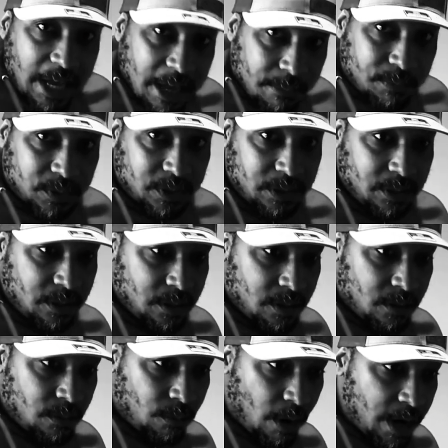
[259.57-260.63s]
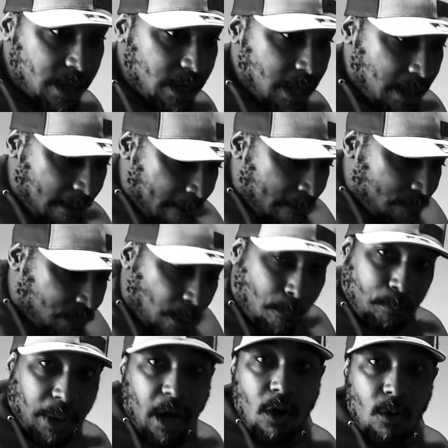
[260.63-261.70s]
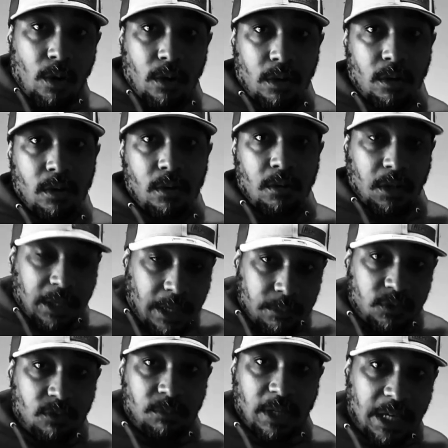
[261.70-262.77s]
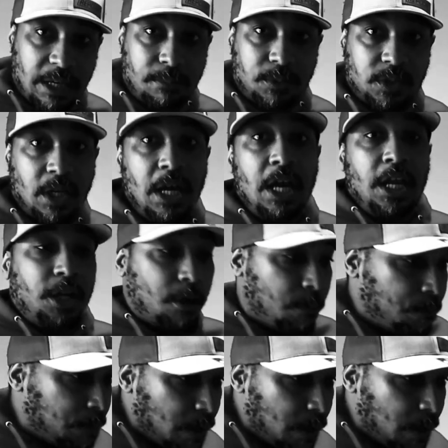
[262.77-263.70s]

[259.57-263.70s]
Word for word: hips, right? The power comes from the hips. The